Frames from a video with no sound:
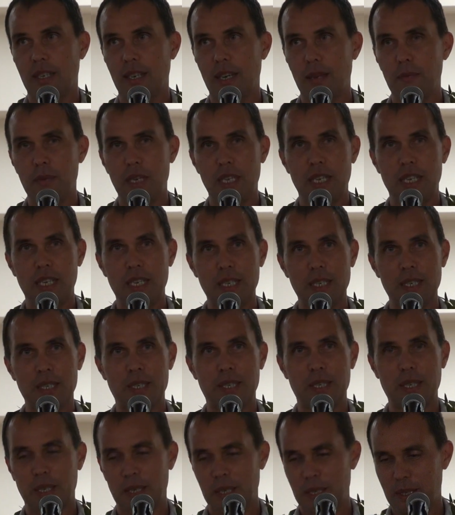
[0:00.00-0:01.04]
I mean,
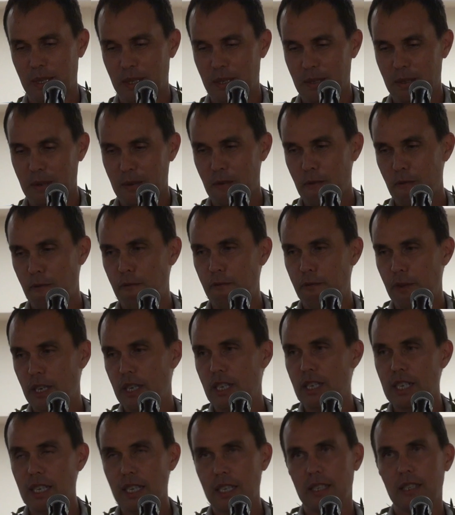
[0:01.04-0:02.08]
he's
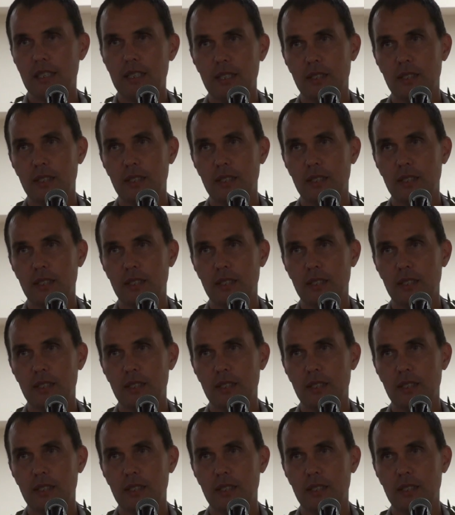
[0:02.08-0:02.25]
funding